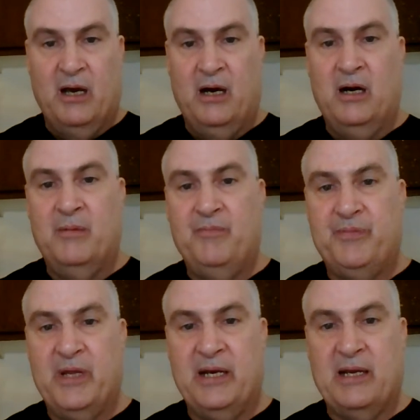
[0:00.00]

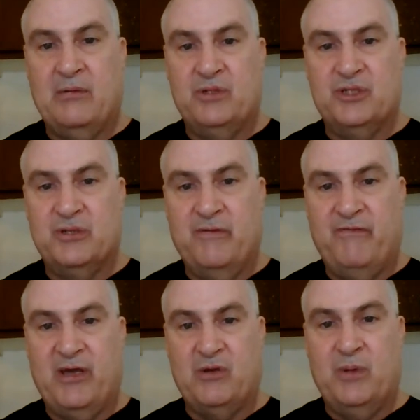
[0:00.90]
And I was
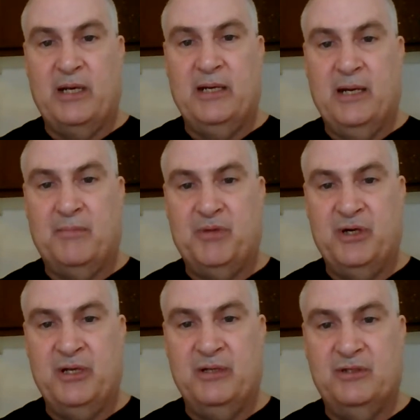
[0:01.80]
evaluated and
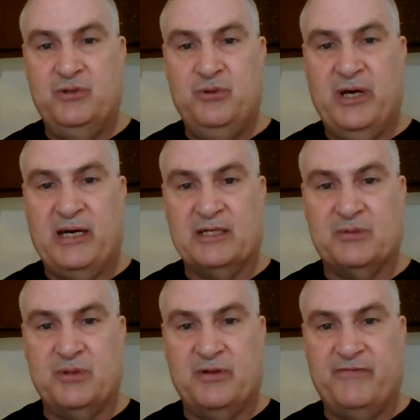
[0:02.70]
put into the
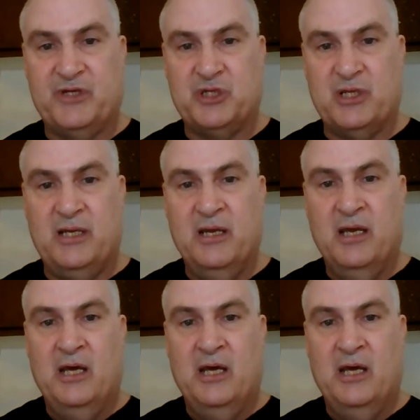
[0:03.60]
hospital officially.